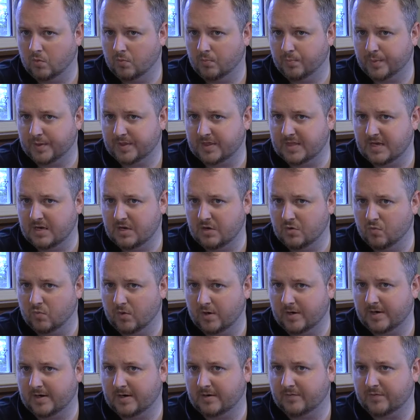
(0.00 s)
but then you
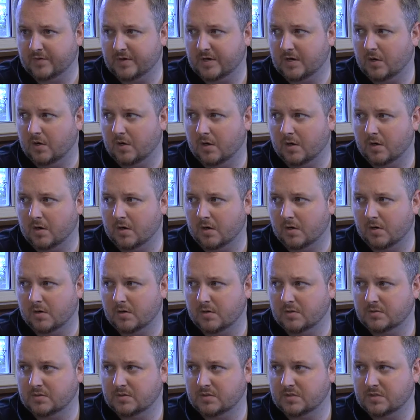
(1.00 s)
run out of
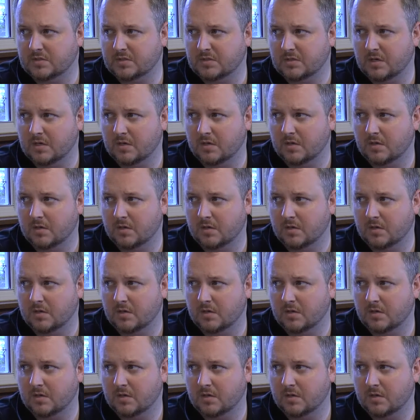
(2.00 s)
cards?